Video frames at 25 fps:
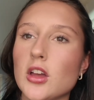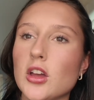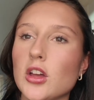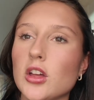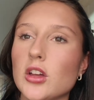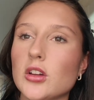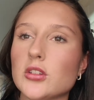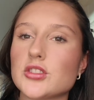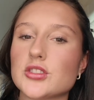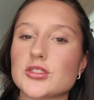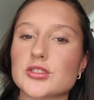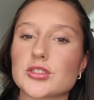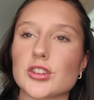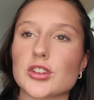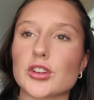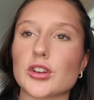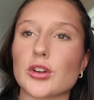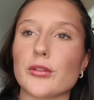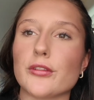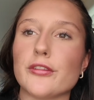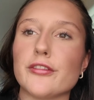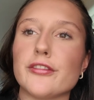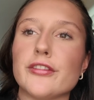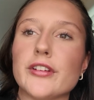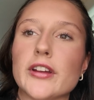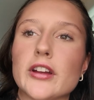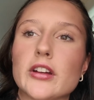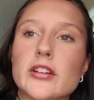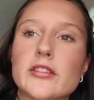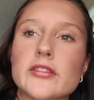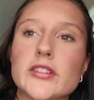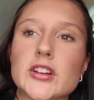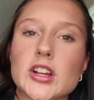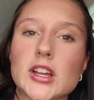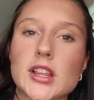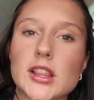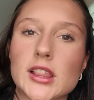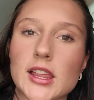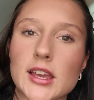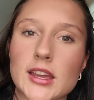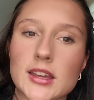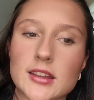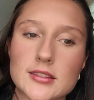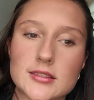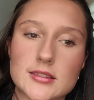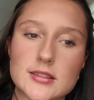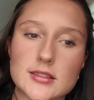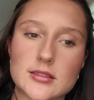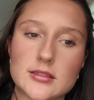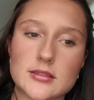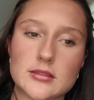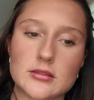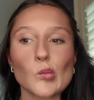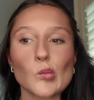I'm just going to go very, very light.